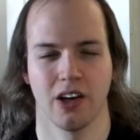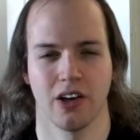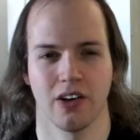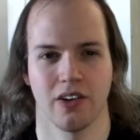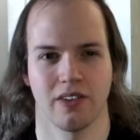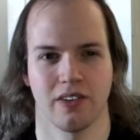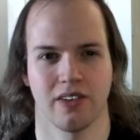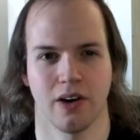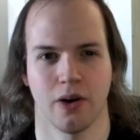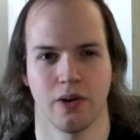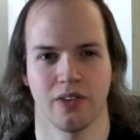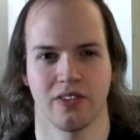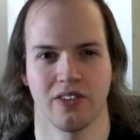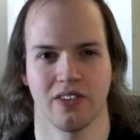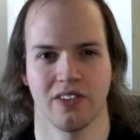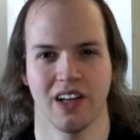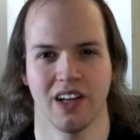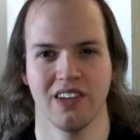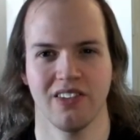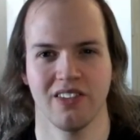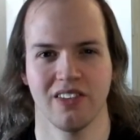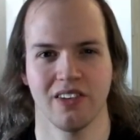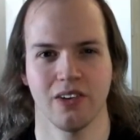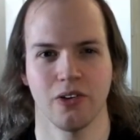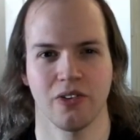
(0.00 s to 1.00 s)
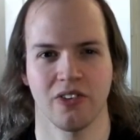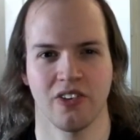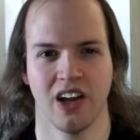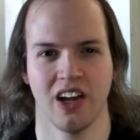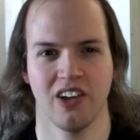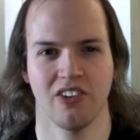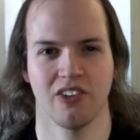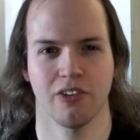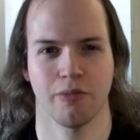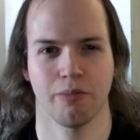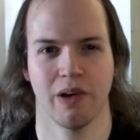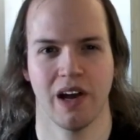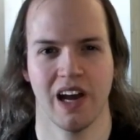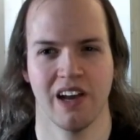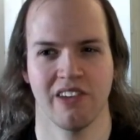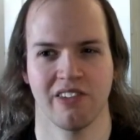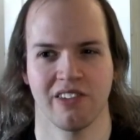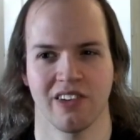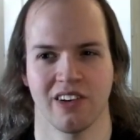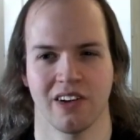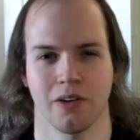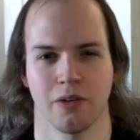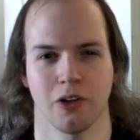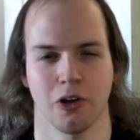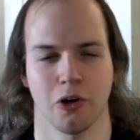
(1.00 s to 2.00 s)
So it's a nice little change of pace
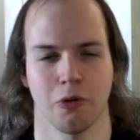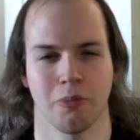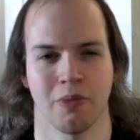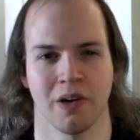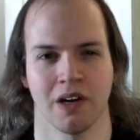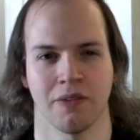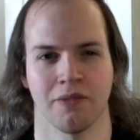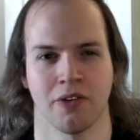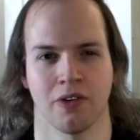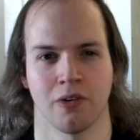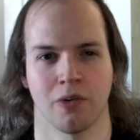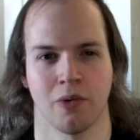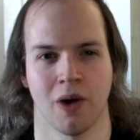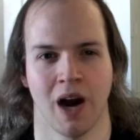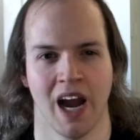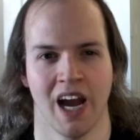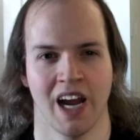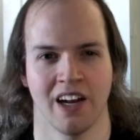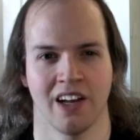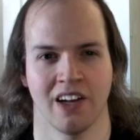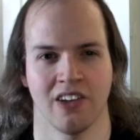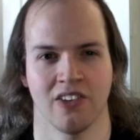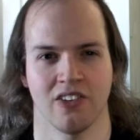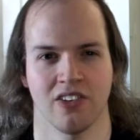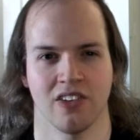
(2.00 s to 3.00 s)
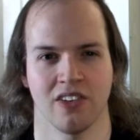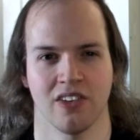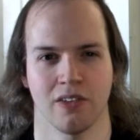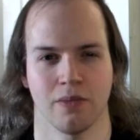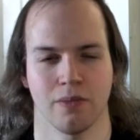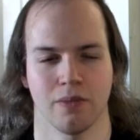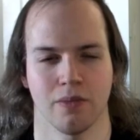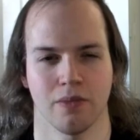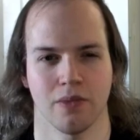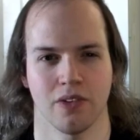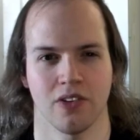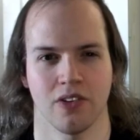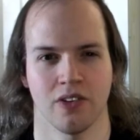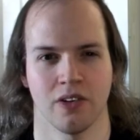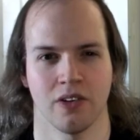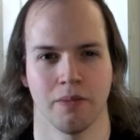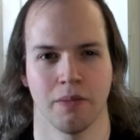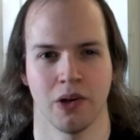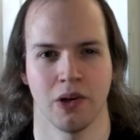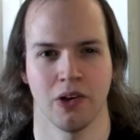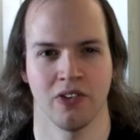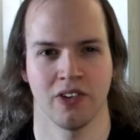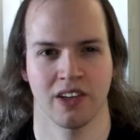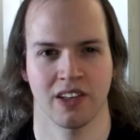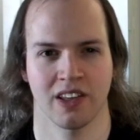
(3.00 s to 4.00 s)
and a little bit of variety into the
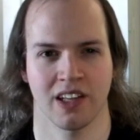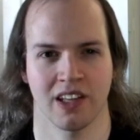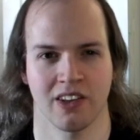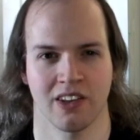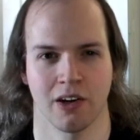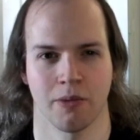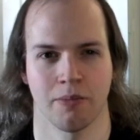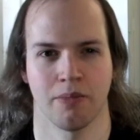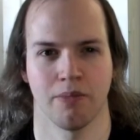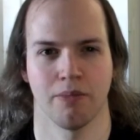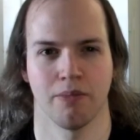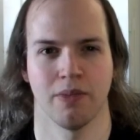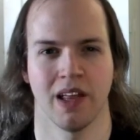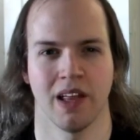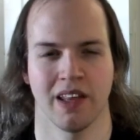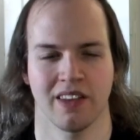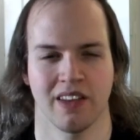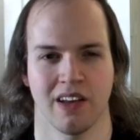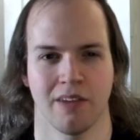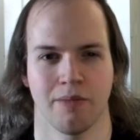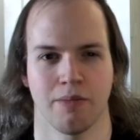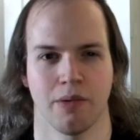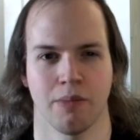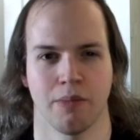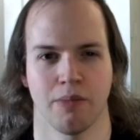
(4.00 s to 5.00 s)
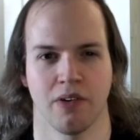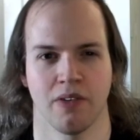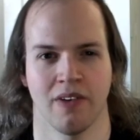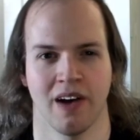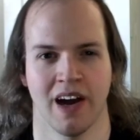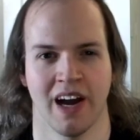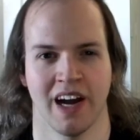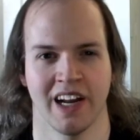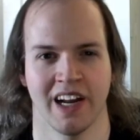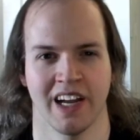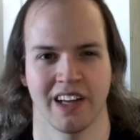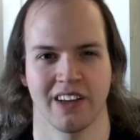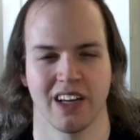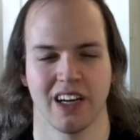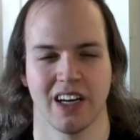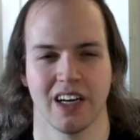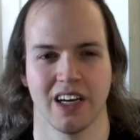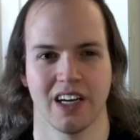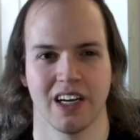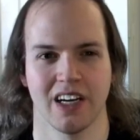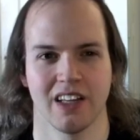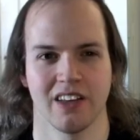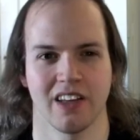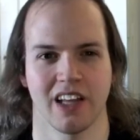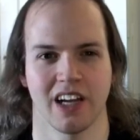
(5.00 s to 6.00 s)
music that they've been providing.
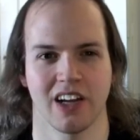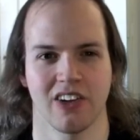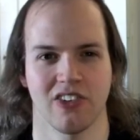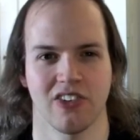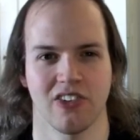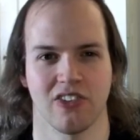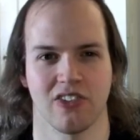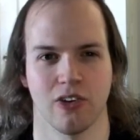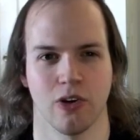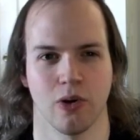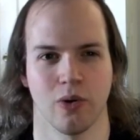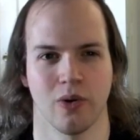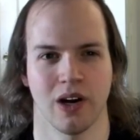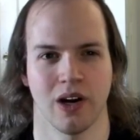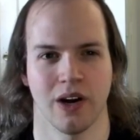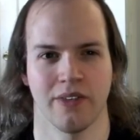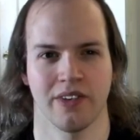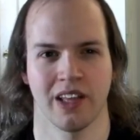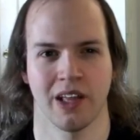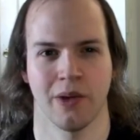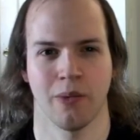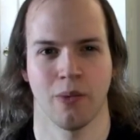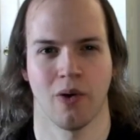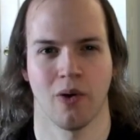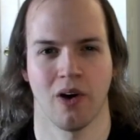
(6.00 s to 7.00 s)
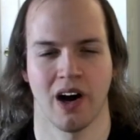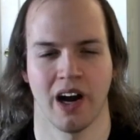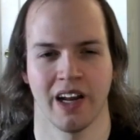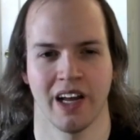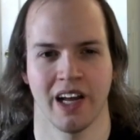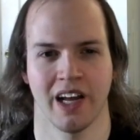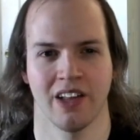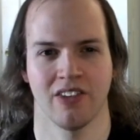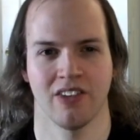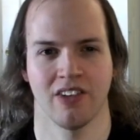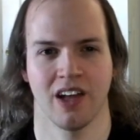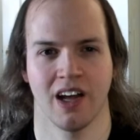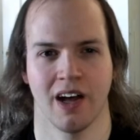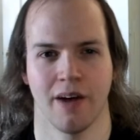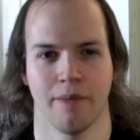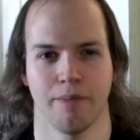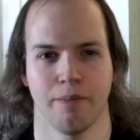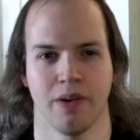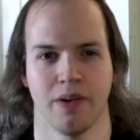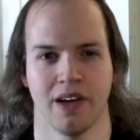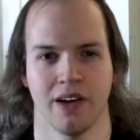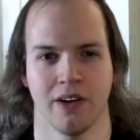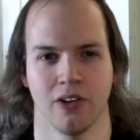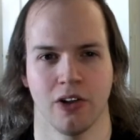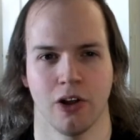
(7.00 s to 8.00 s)
They can just do whatever they want and
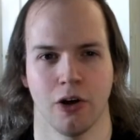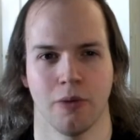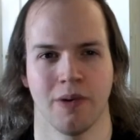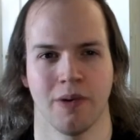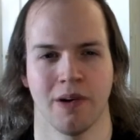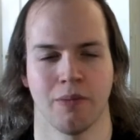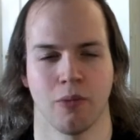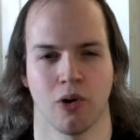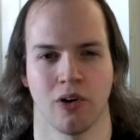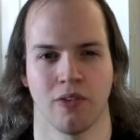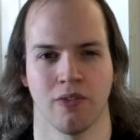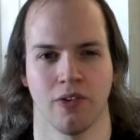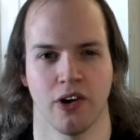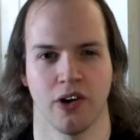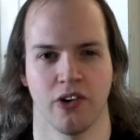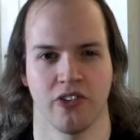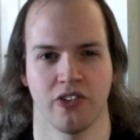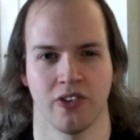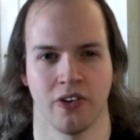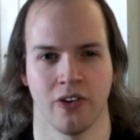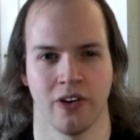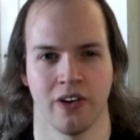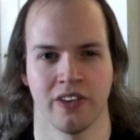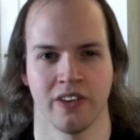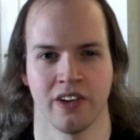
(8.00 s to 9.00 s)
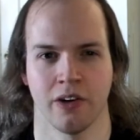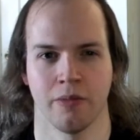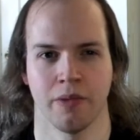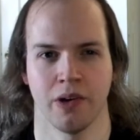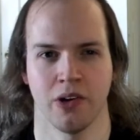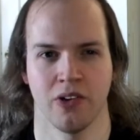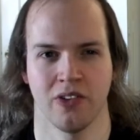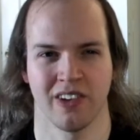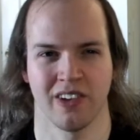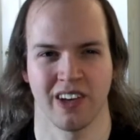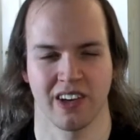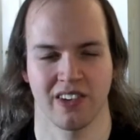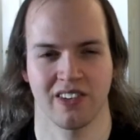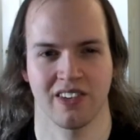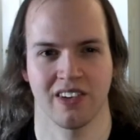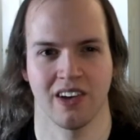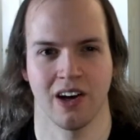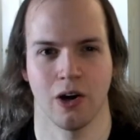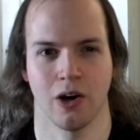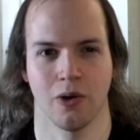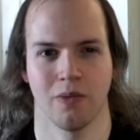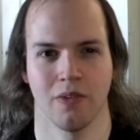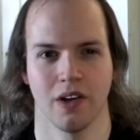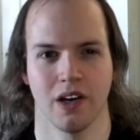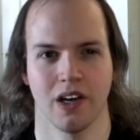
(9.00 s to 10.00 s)
be a little bit more versatile in their music.
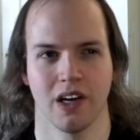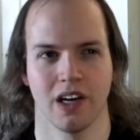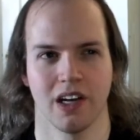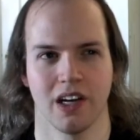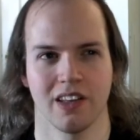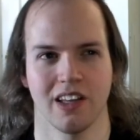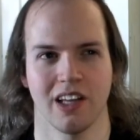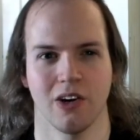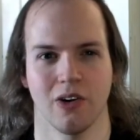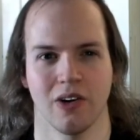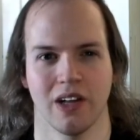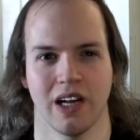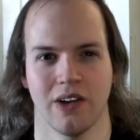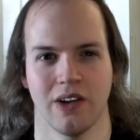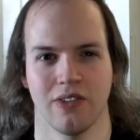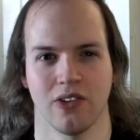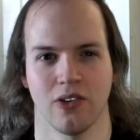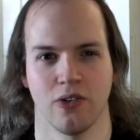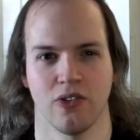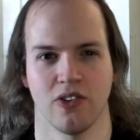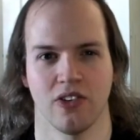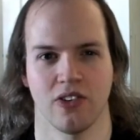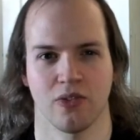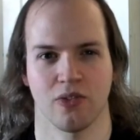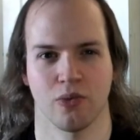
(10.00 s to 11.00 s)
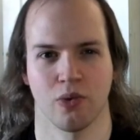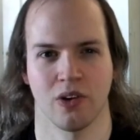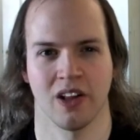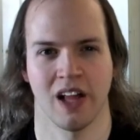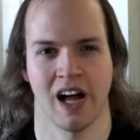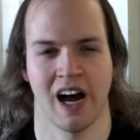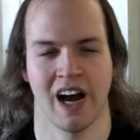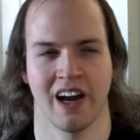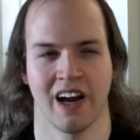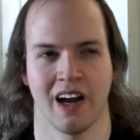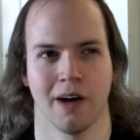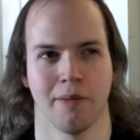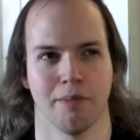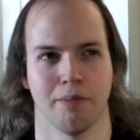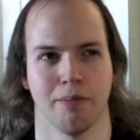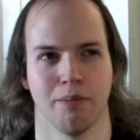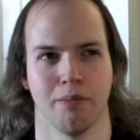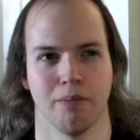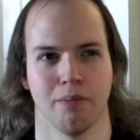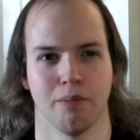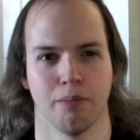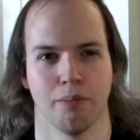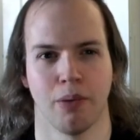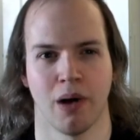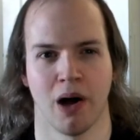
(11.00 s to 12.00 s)
So they don't have to just rely on
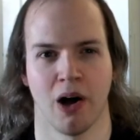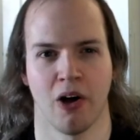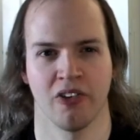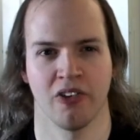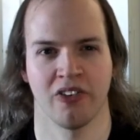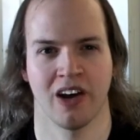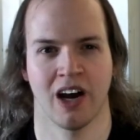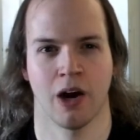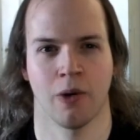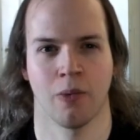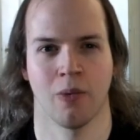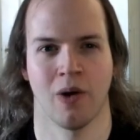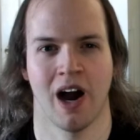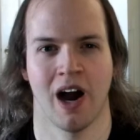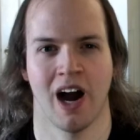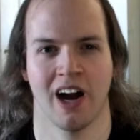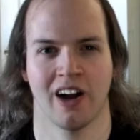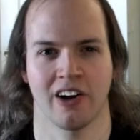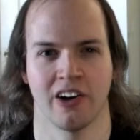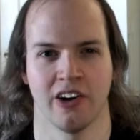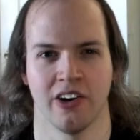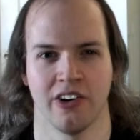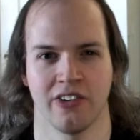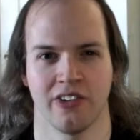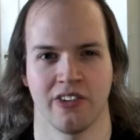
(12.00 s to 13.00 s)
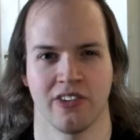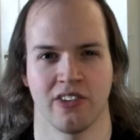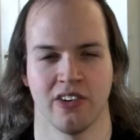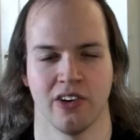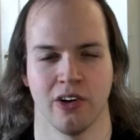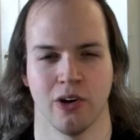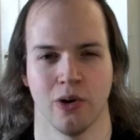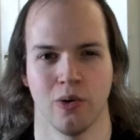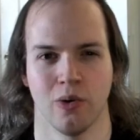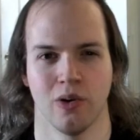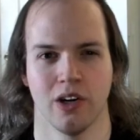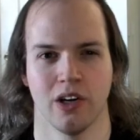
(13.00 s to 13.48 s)
balls out rockers to